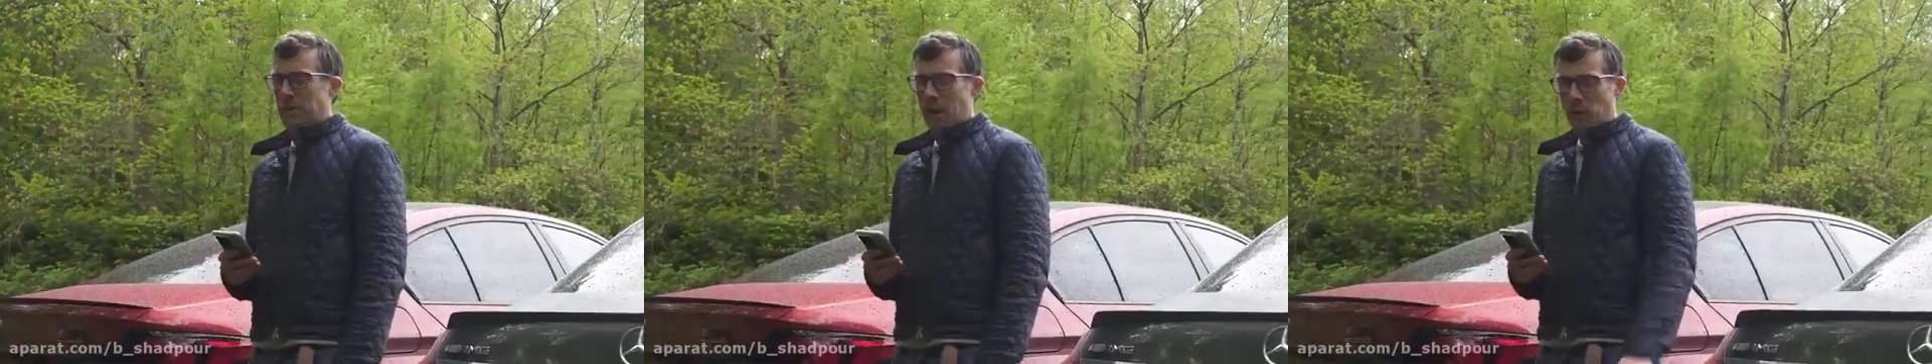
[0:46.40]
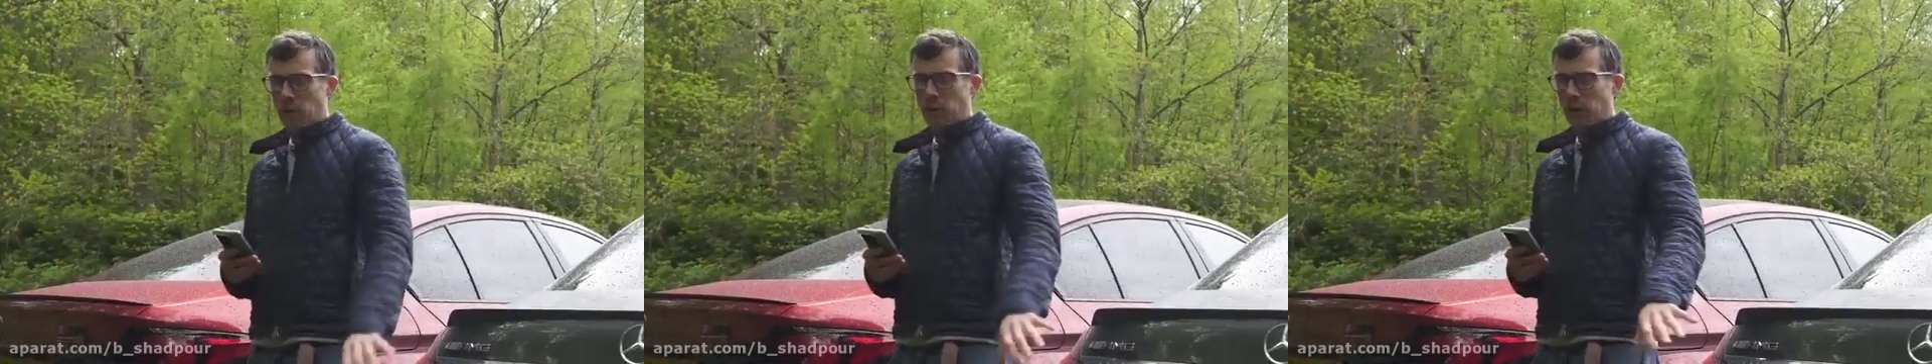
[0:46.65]

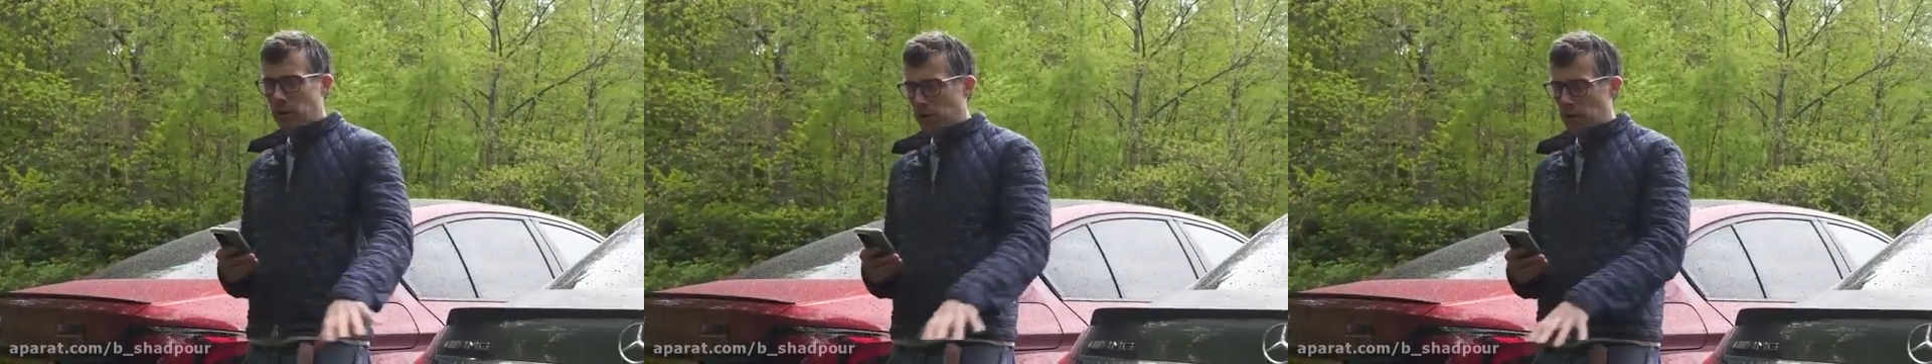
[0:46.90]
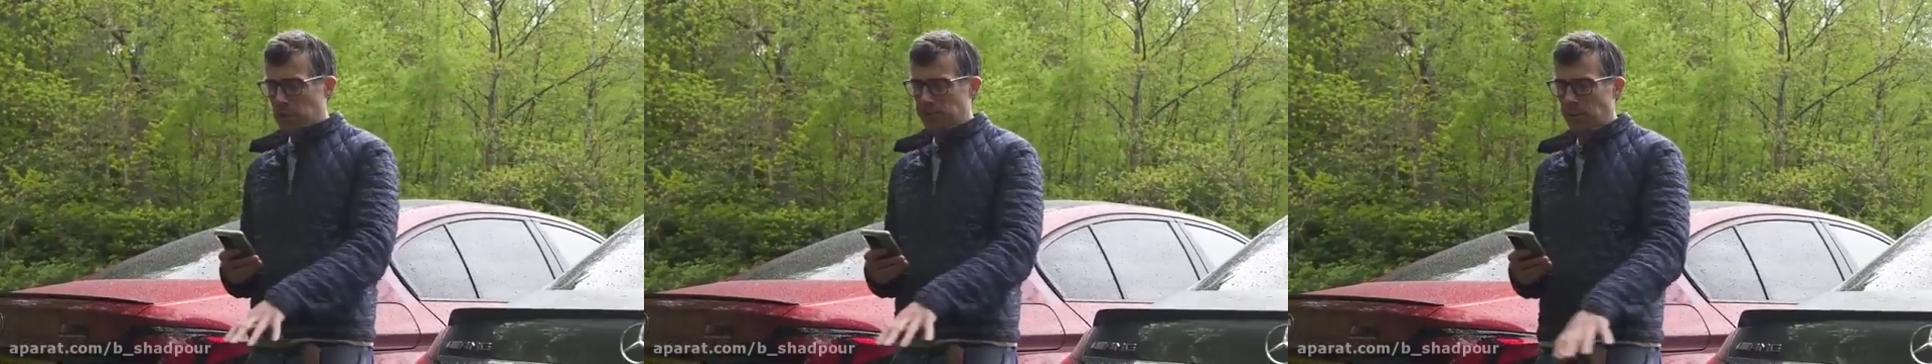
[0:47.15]
No one
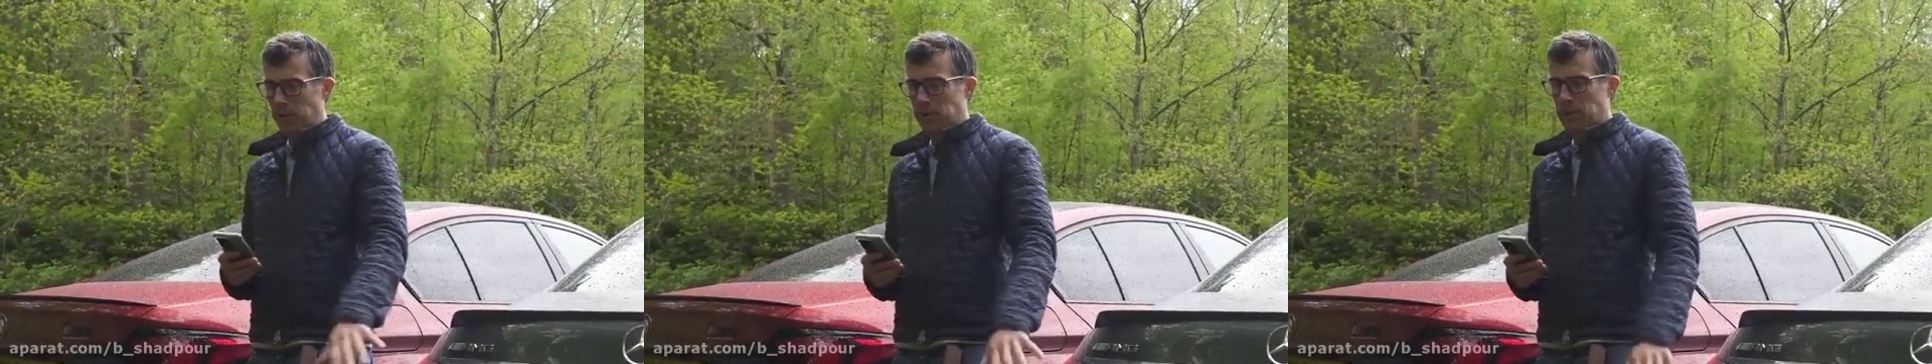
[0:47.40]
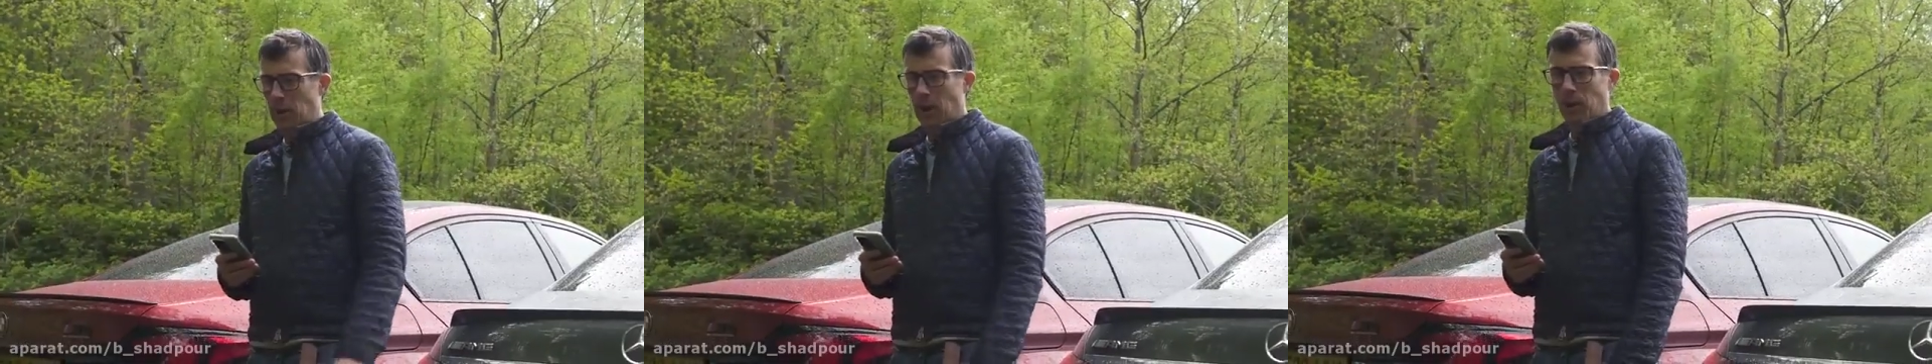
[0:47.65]
who is buying
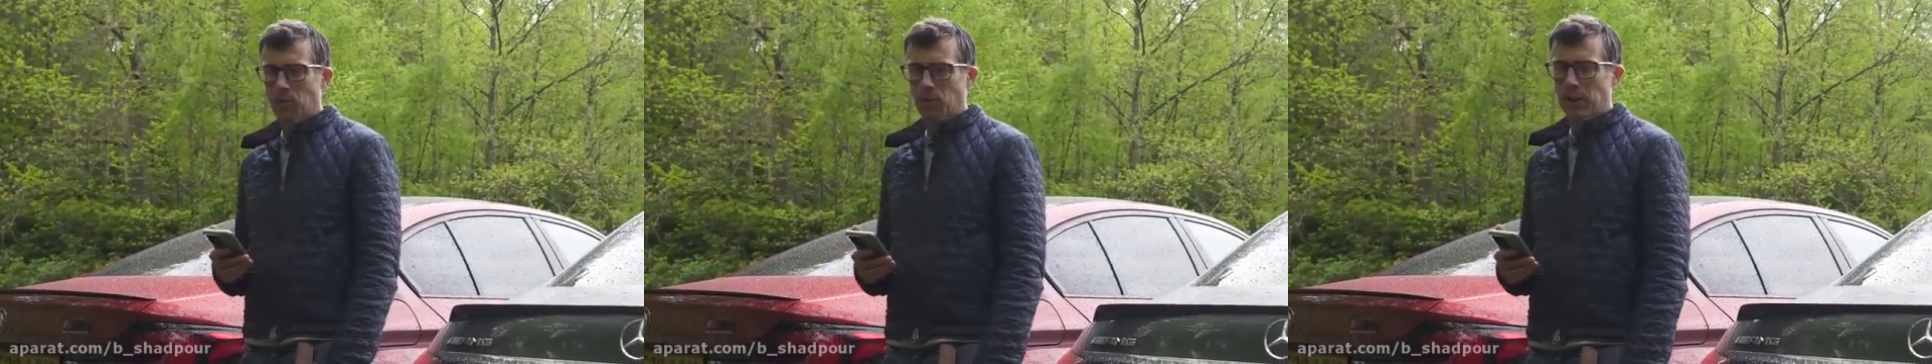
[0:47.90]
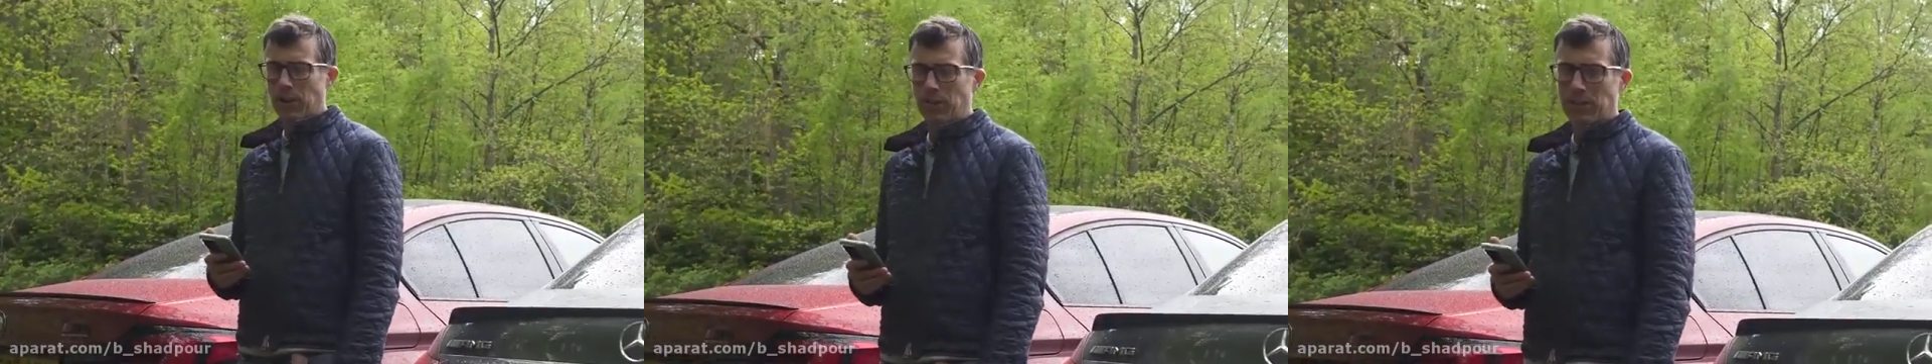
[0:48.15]
this car
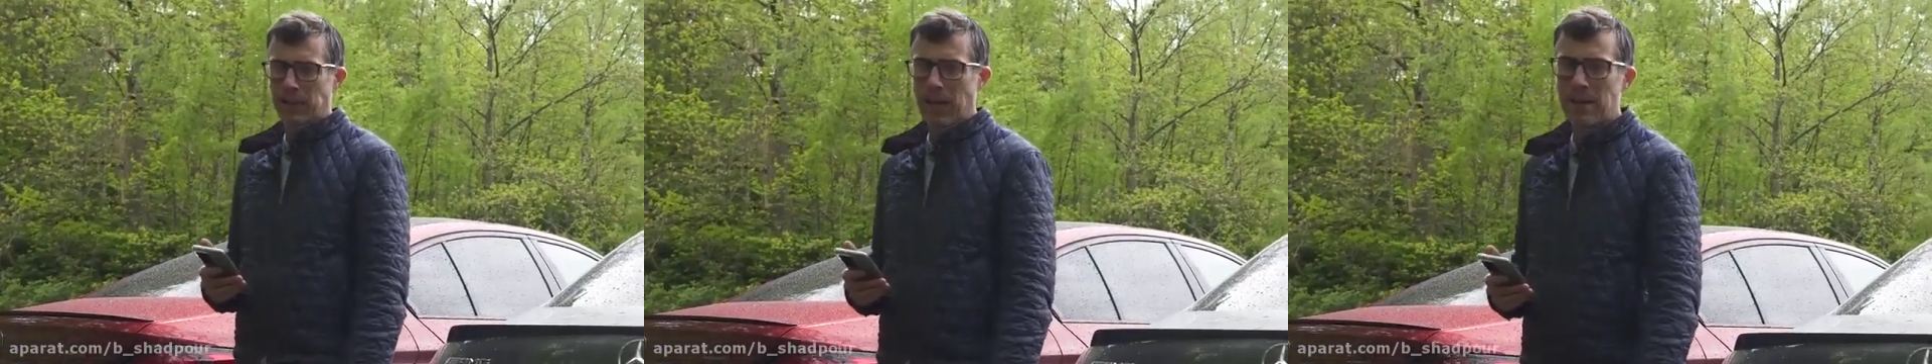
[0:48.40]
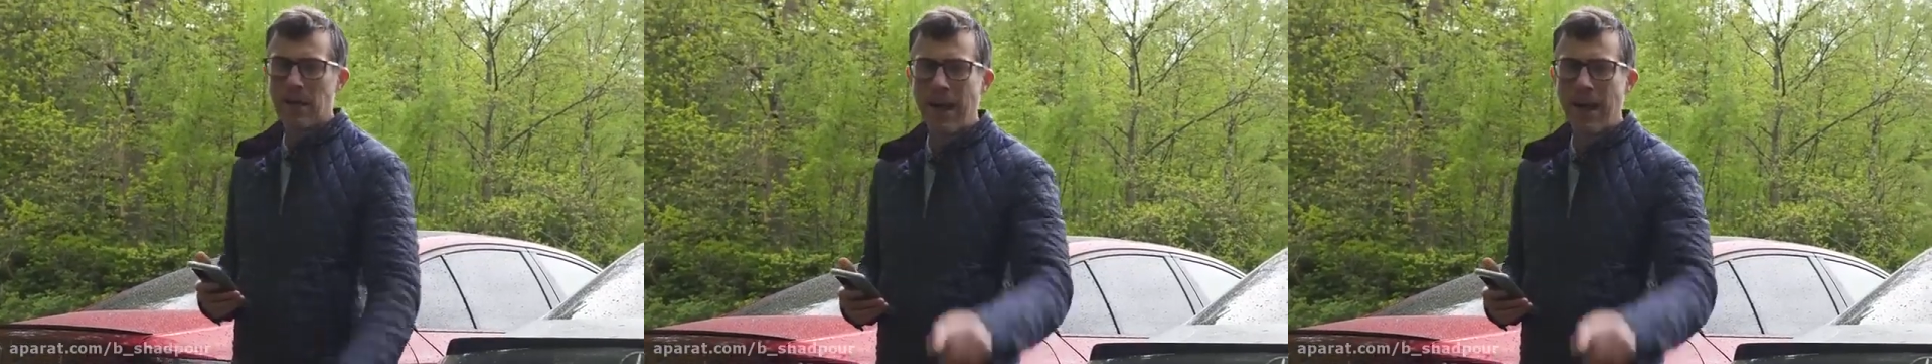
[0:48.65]
would ever say.